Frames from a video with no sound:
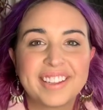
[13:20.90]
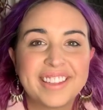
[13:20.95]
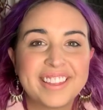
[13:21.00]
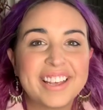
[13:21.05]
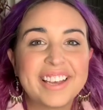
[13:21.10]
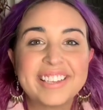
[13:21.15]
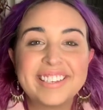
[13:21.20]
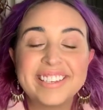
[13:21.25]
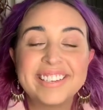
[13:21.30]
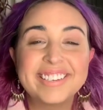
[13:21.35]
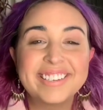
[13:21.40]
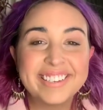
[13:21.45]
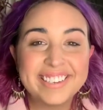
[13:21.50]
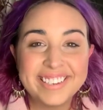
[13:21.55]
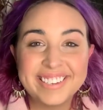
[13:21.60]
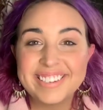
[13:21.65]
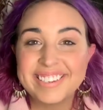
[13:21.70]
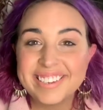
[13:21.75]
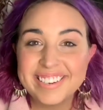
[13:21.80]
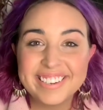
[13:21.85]
That's as
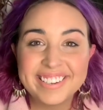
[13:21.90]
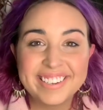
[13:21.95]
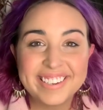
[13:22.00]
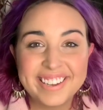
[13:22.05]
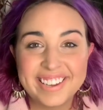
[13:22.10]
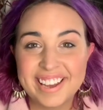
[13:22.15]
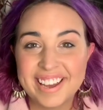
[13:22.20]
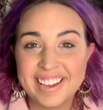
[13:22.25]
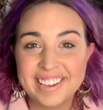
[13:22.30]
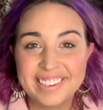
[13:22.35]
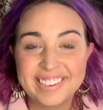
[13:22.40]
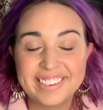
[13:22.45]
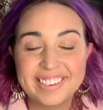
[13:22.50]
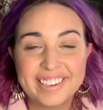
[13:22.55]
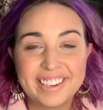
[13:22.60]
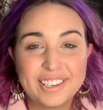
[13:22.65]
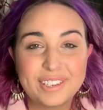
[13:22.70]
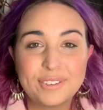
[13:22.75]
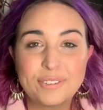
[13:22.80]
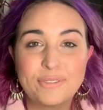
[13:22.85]
easy as it gets.
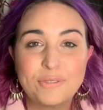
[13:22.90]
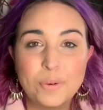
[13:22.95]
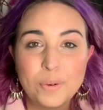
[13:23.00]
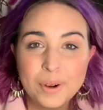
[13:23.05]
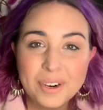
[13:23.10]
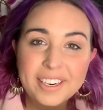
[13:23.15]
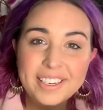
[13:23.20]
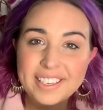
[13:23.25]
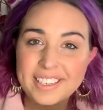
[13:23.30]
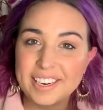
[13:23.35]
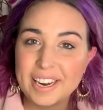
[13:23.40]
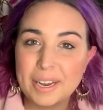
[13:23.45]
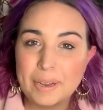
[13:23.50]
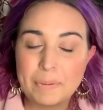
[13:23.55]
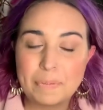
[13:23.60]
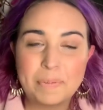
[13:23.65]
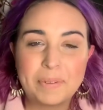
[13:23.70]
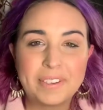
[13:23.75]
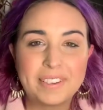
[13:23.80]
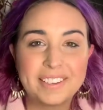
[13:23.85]
It's 4
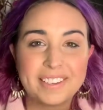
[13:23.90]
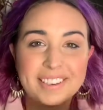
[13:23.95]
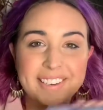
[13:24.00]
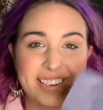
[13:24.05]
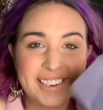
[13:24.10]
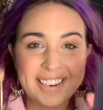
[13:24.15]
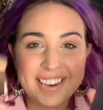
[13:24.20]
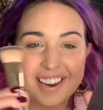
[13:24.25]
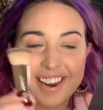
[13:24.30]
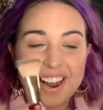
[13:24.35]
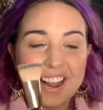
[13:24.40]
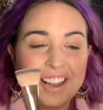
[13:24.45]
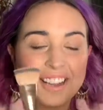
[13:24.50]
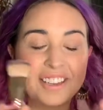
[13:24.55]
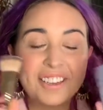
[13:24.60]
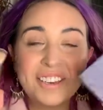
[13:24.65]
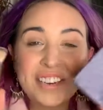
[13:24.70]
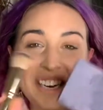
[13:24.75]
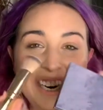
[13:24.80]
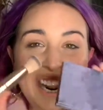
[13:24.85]
steps.
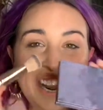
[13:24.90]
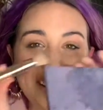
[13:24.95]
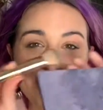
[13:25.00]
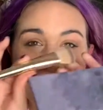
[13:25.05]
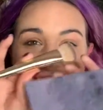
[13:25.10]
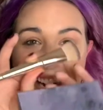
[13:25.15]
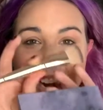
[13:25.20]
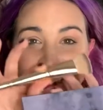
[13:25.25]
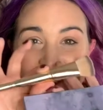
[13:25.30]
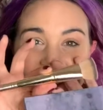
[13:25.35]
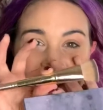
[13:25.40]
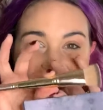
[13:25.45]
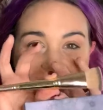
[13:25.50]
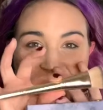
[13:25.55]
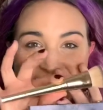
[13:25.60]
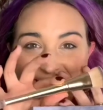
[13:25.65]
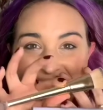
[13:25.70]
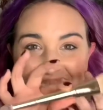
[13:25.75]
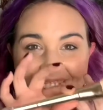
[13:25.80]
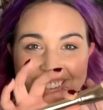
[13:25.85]
Look at how tiny
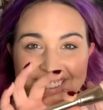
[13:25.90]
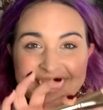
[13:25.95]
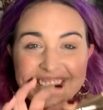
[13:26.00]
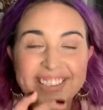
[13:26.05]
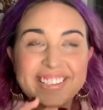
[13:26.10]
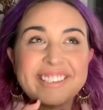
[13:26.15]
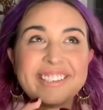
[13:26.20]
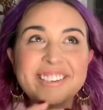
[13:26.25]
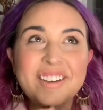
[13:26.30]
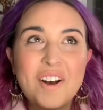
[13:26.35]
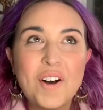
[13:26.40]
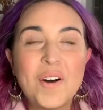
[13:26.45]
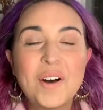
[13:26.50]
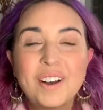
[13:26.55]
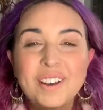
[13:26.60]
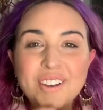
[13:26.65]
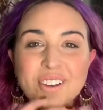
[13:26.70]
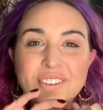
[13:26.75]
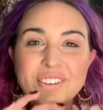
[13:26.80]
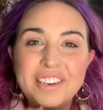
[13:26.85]
this is. This is
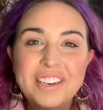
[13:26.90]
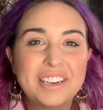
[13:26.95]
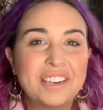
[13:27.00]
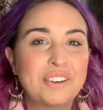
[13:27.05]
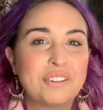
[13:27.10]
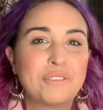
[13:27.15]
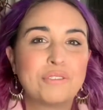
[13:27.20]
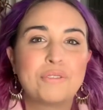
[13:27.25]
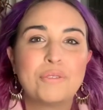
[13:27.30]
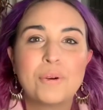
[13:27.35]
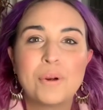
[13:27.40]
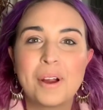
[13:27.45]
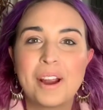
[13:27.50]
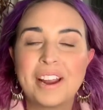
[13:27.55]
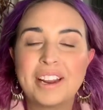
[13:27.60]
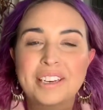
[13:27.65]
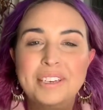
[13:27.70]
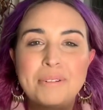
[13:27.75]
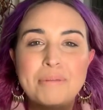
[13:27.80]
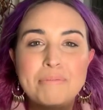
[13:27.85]
all you need for
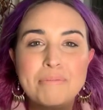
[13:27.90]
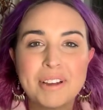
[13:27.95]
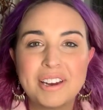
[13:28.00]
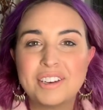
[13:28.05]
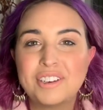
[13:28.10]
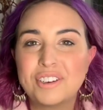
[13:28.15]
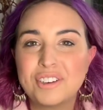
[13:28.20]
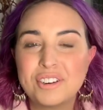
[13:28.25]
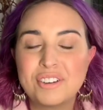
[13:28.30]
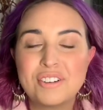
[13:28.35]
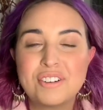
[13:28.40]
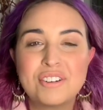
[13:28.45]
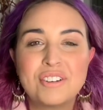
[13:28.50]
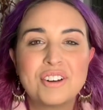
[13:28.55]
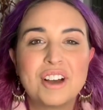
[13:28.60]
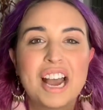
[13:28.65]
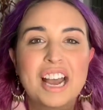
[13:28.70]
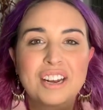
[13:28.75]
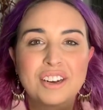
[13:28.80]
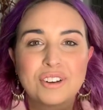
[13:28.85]
a
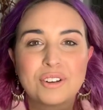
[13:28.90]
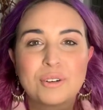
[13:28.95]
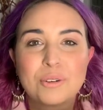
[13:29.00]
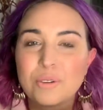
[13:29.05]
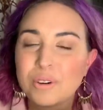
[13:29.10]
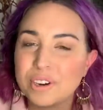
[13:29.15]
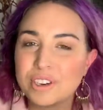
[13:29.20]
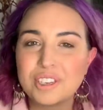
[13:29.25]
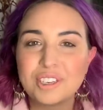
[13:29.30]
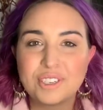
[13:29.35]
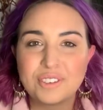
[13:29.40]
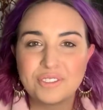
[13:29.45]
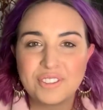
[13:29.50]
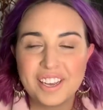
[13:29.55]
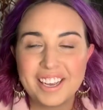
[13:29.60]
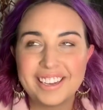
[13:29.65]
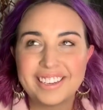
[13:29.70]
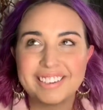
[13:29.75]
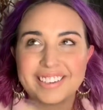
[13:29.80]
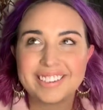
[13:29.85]
dimensional and gorgeous
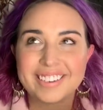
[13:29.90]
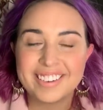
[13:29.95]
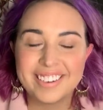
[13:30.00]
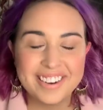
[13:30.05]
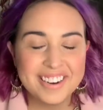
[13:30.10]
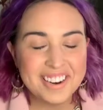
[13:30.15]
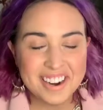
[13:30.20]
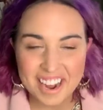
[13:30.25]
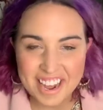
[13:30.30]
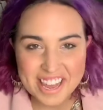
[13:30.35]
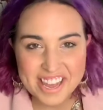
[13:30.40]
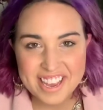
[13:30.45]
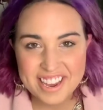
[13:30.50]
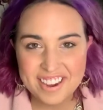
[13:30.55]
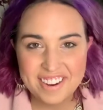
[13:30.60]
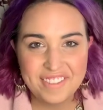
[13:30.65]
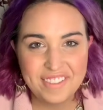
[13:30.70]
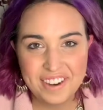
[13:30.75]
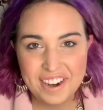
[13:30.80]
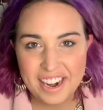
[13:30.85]
face. Not that
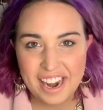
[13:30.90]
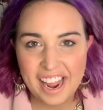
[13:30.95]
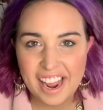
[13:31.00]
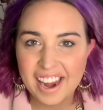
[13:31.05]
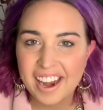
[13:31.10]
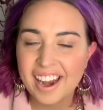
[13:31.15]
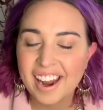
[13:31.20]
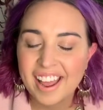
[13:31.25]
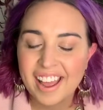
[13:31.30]
you need it.